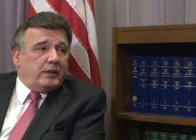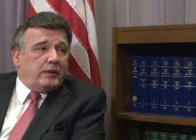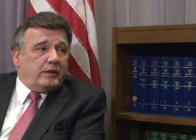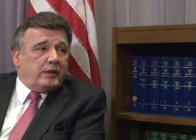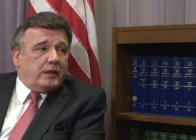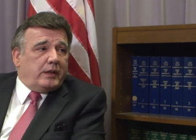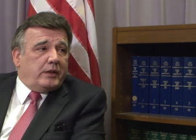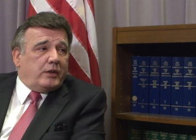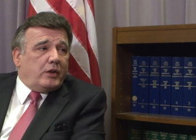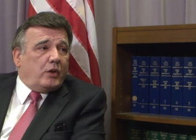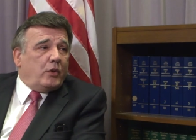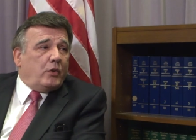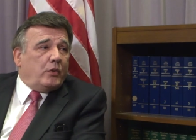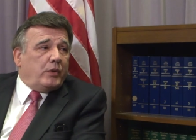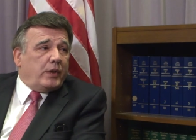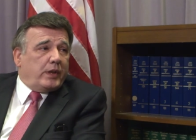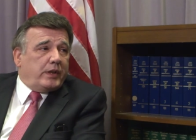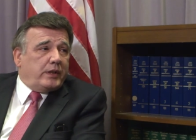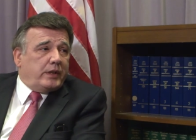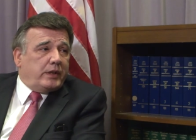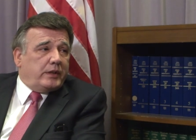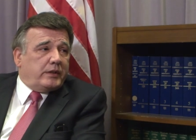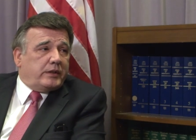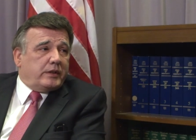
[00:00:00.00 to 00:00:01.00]
know they
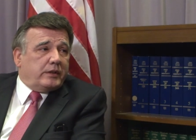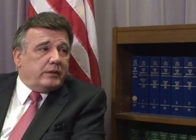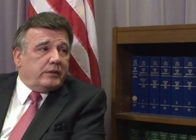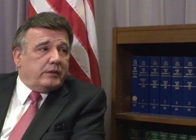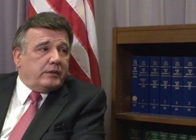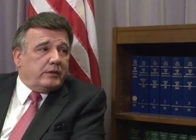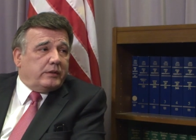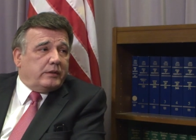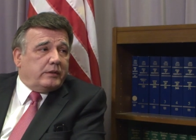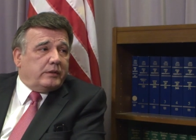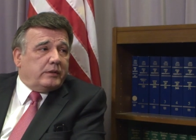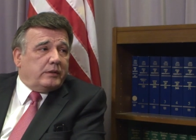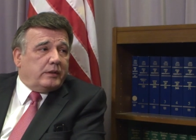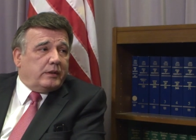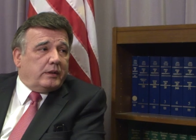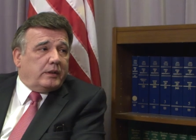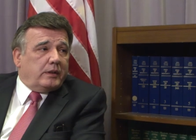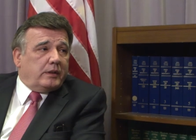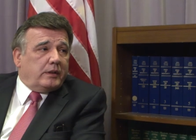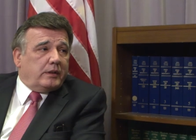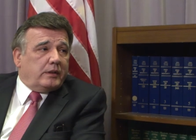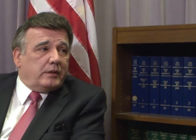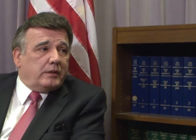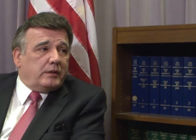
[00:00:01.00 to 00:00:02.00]
need to
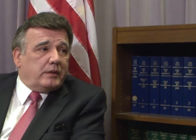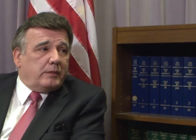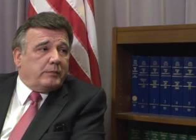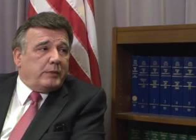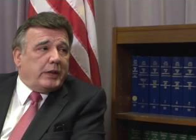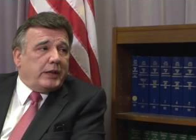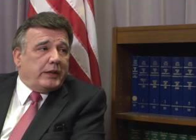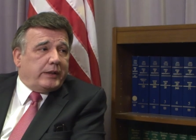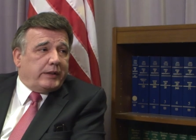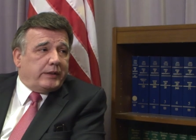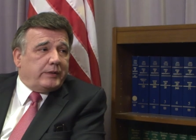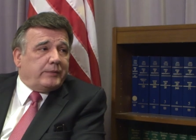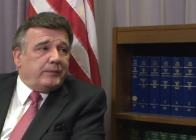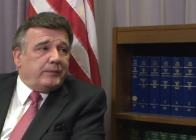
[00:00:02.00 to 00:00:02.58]
make.